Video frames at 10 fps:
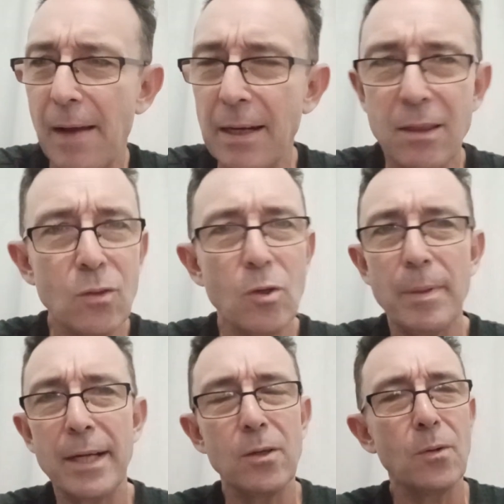And I thought
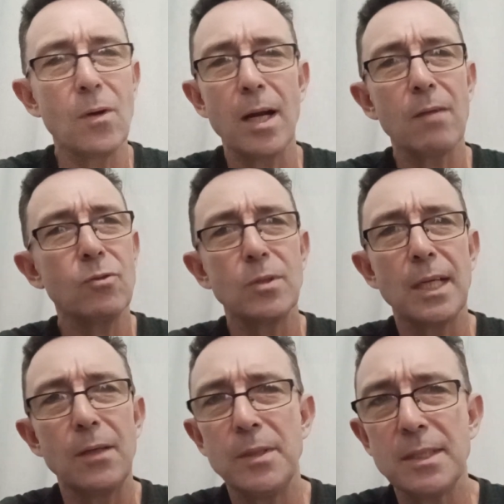about it all night, and I thought,
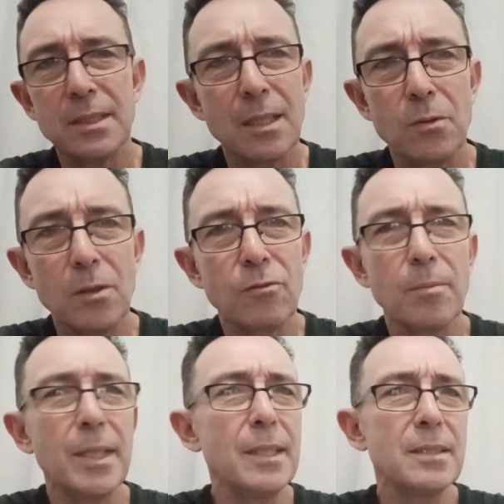no, this is no good
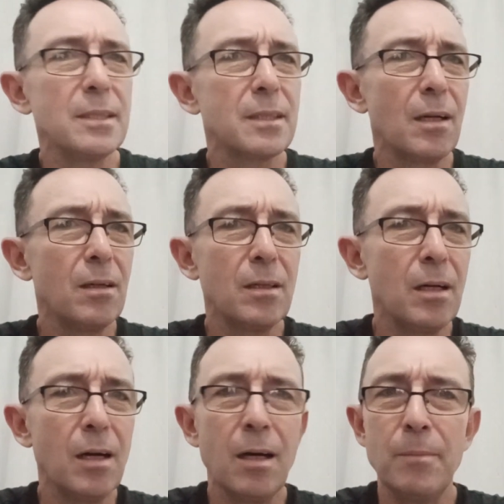for me. This is,
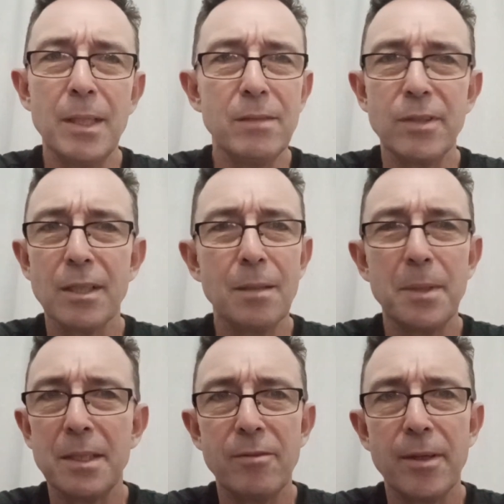I'm
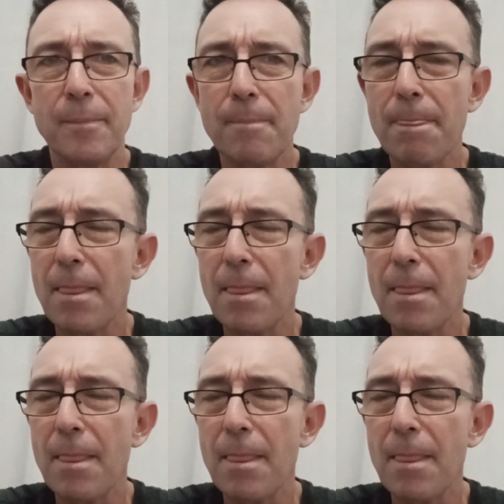leaving.